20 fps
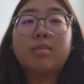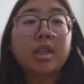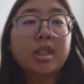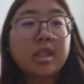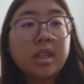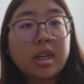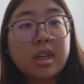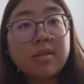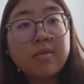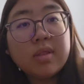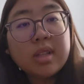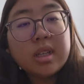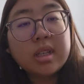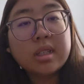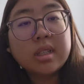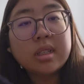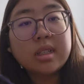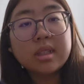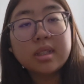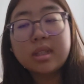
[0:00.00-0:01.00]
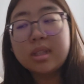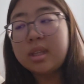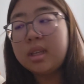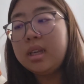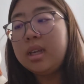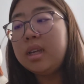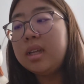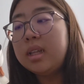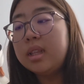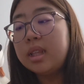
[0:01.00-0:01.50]
much of the
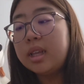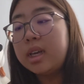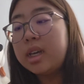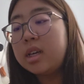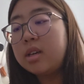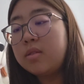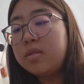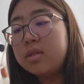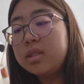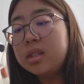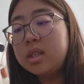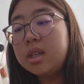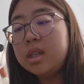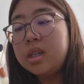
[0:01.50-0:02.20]
skein left,